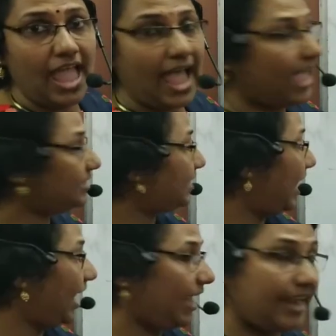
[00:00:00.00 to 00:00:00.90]
and
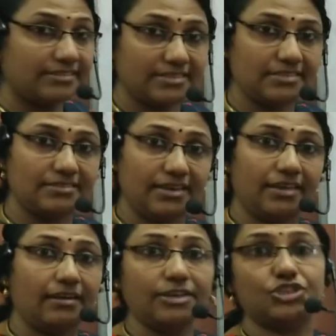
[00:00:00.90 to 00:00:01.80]
AX is
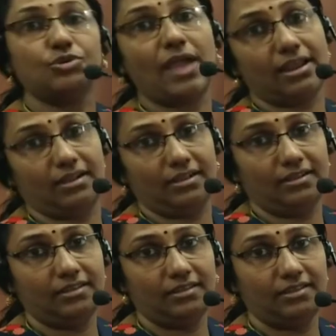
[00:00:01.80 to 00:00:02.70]
nearer to angle.
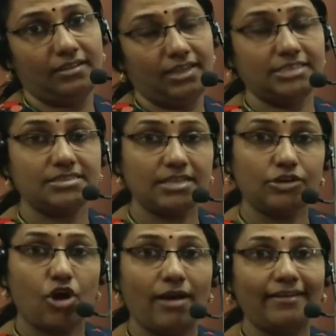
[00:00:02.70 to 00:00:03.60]
It is in
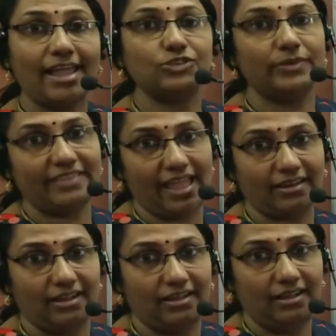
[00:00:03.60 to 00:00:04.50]
contact with the
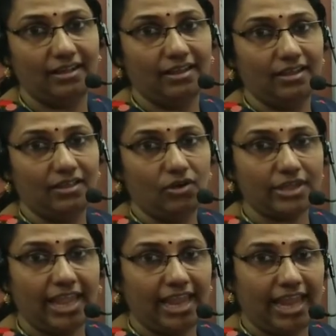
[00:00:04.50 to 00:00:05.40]
angle.
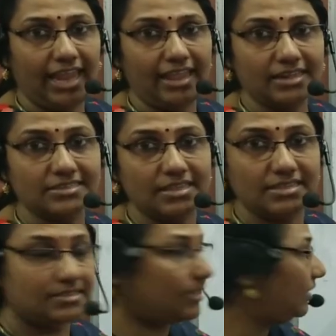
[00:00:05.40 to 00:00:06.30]
Okay, AX
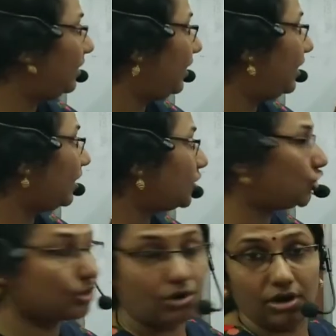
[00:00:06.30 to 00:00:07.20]
is in nearer
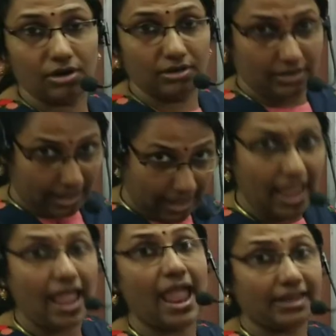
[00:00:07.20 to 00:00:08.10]
to
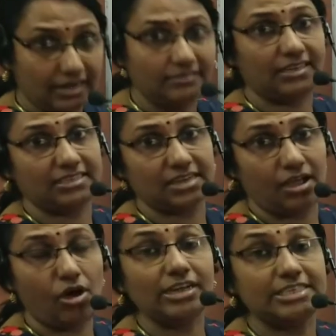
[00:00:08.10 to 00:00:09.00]
angle
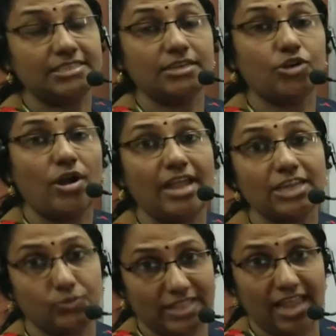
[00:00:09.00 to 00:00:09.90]
theta or it is in
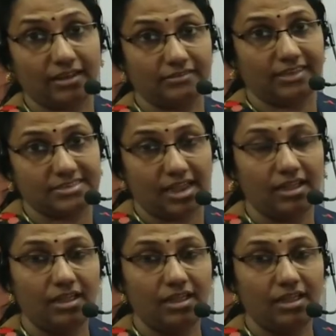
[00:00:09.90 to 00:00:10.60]
contact with angle theta.